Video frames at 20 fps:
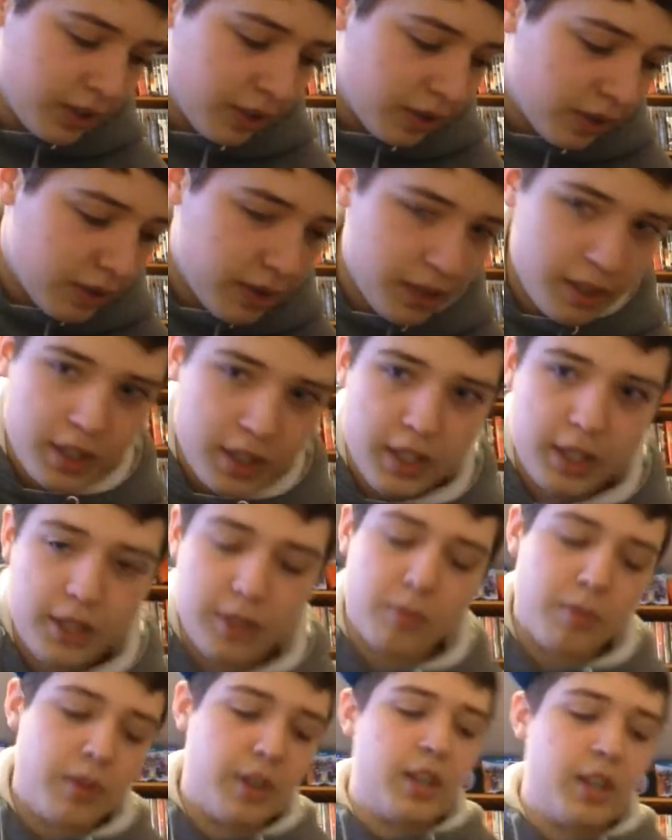Let's
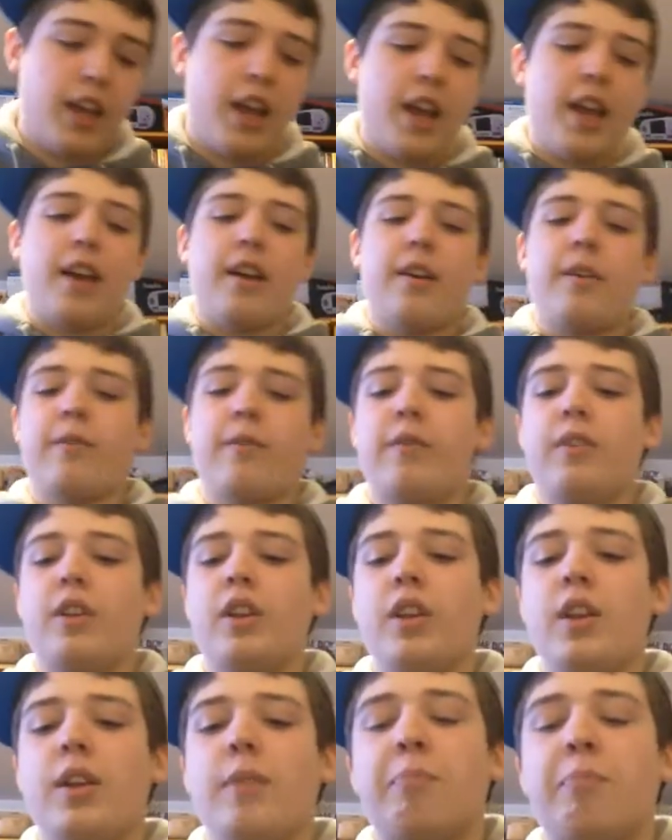see, we have
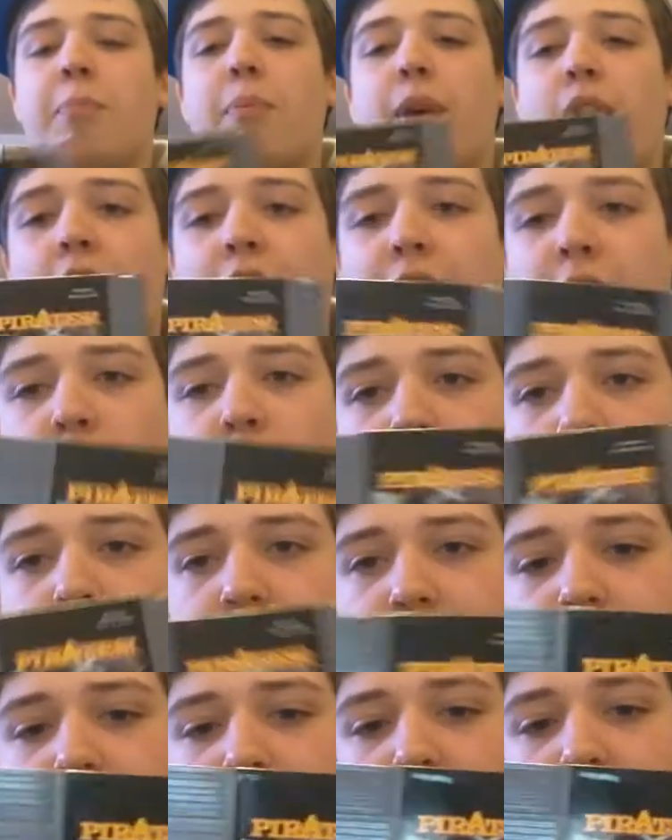
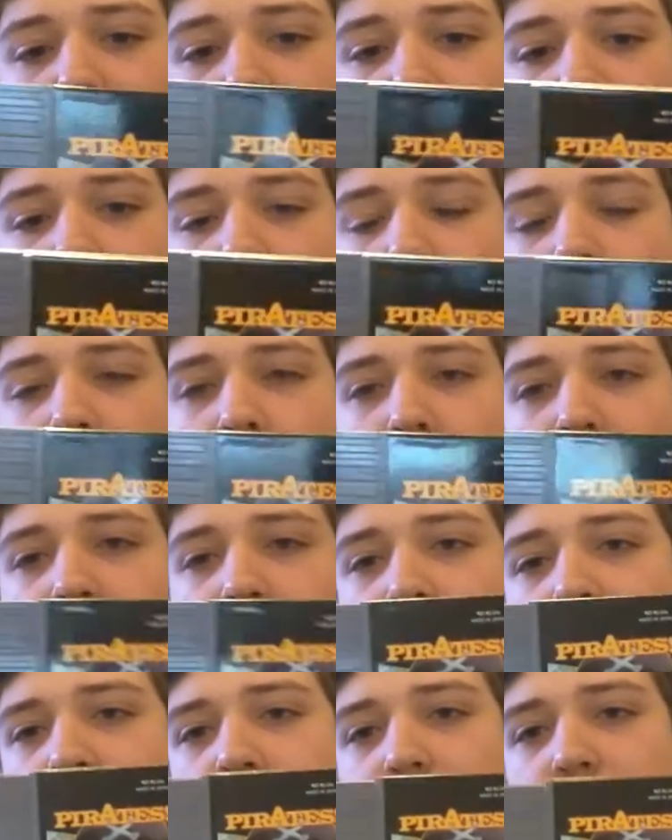Pirates.
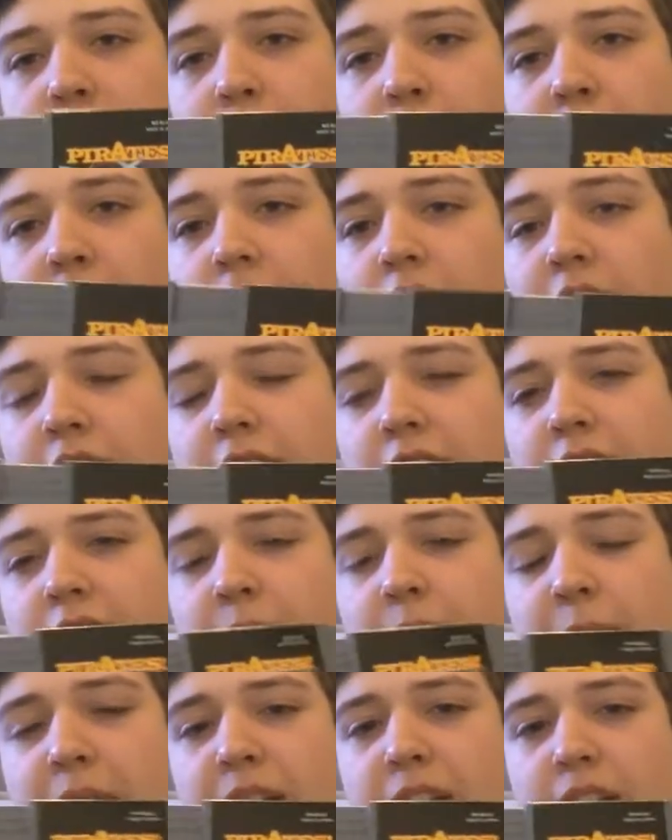And Pirates
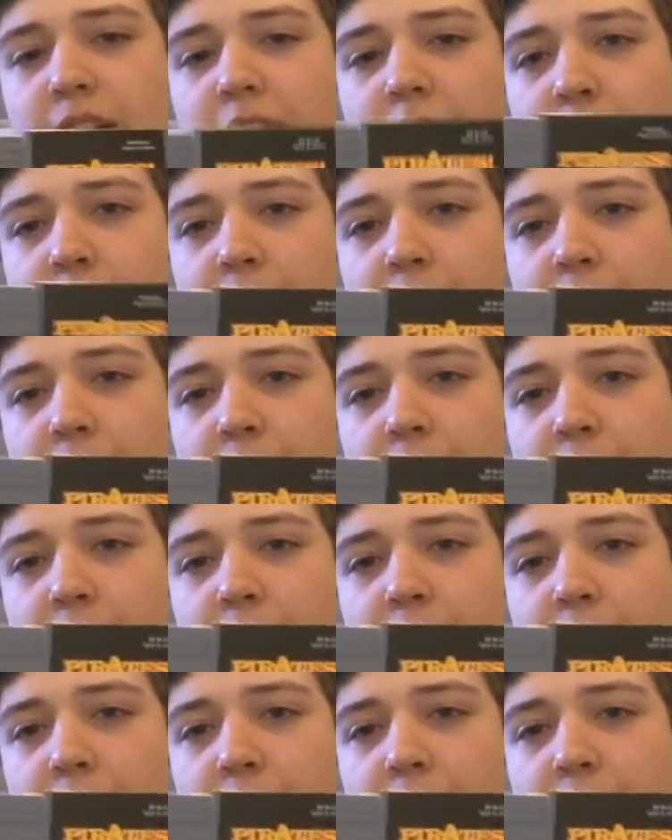is basically a